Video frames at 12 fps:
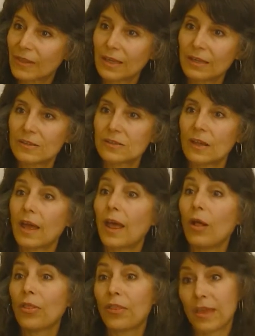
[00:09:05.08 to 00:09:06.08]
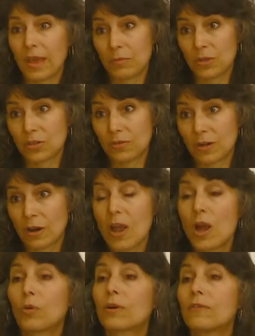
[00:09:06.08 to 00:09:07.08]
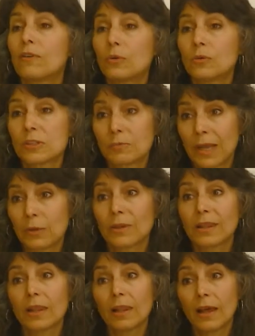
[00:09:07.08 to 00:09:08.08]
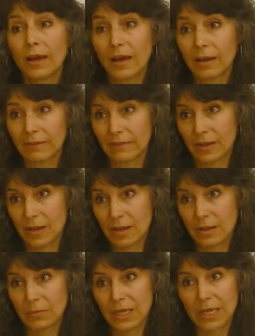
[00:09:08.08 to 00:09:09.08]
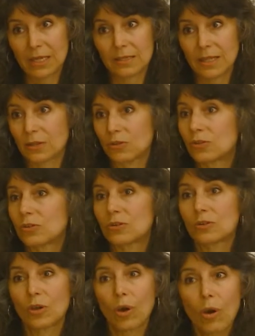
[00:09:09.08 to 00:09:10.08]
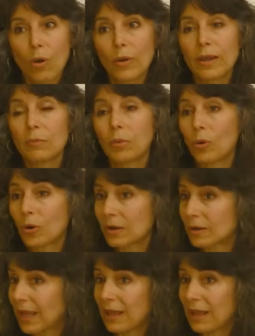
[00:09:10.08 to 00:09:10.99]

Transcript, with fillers: that is a healthy atmosphere, where food was made with love, because that's so important.